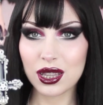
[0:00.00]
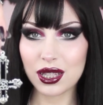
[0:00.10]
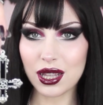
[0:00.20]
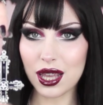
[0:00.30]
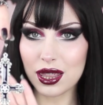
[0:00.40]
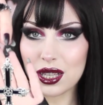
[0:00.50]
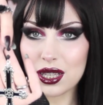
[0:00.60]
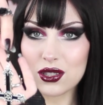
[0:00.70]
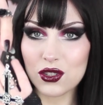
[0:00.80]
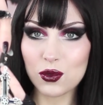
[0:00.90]
that I
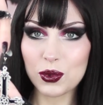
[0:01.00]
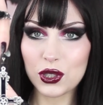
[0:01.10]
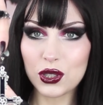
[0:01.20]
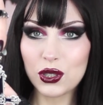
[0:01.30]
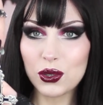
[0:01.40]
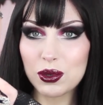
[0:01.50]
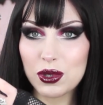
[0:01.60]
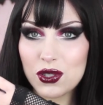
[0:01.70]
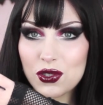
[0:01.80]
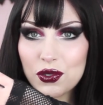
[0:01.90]
think is super cute.
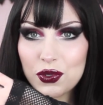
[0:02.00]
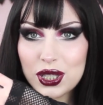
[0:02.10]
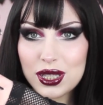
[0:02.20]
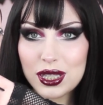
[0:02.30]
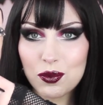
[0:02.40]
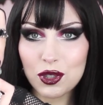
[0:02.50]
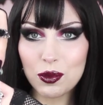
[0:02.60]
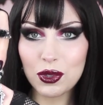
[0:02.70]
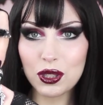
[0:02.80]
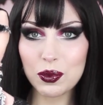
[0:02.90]
Not sure if you can see it
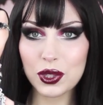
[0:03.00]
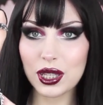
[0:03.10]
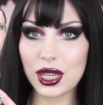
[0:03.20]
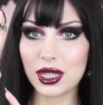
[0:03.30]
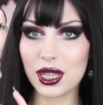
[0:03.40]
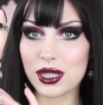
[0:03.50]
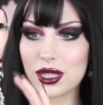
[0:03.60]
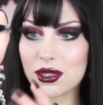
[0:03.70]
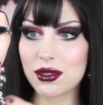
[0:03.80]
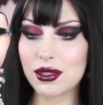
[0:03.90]
properly, but it is
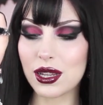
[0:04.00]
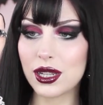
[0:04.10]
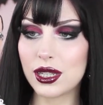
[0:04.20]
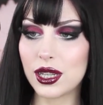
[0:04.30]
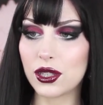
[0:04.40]
stunning.